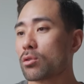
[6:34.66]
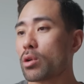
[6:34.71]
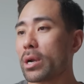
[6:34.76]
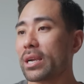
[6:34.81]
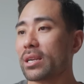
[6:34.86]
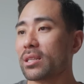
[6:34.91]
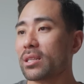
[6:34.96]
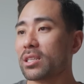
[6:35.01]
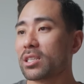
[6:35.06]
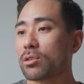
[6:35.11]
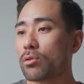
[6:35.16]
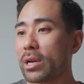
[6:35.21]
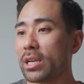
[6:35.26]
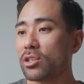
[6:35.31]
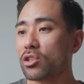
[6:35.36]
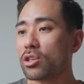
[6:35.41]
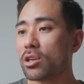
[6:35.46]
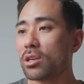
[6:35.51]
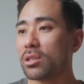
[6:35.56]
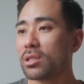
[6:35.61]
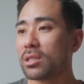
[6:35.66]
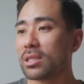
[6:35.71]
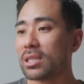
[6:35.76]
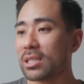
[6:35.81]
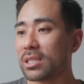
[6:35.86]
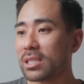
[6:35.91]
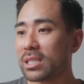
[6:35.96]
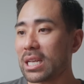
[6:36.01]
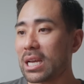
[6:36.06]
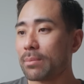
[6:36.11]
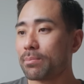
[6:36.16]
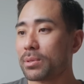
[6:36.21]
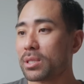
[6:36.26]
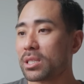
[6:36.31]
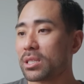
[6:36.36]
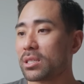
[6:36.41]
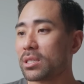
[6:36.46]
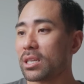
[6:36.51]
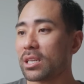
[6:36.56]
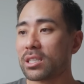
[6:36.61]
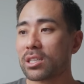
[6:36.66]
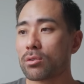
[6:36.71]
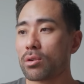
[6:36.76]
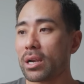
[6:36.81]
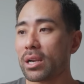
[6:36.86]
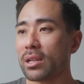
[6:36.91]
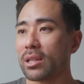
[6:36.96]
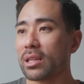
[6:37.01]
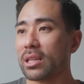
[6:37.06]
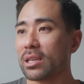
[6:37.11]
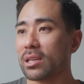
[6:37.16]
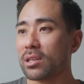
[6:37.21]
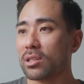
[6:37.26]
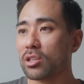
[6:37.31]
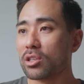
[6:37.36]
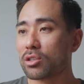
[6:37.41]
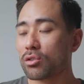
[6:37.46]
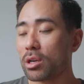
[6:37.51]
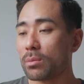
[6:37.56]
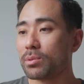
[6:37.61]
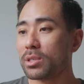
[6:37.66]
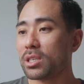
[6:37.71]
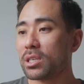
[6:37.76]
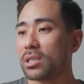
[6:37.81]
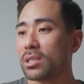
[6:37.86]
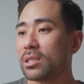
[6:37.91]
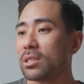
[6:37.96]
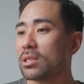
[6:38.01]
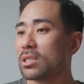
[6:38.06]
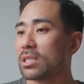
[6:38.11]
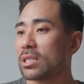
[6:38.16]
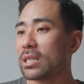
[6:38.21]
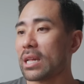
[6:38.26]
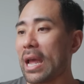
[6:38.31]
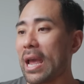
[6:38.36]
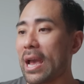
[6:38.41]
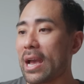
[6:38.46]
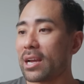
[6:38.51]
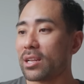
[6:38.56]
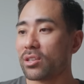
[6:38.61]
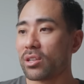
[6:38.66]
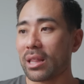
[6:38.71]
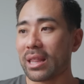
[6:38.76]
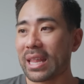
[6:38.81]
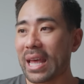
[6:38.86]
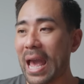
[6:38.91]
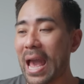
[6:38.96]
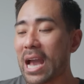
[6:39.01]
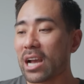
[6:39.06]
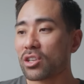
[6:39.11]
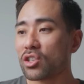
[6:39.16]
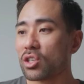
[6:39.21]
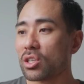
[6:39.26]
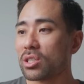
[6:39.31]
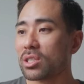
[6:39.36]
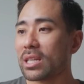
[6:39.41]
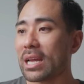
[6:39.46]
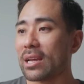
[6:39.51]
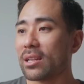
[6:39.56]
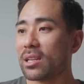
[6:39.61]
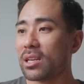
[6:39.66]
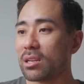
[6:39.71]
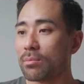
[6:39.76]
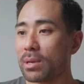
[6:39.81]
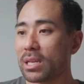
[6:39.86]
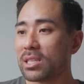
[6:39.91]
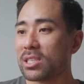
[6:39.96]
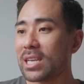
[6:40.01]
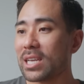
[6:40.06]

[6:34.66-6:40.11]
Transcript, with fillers: created the screenshots, the steps, it's created the descriptions and the actions that need to be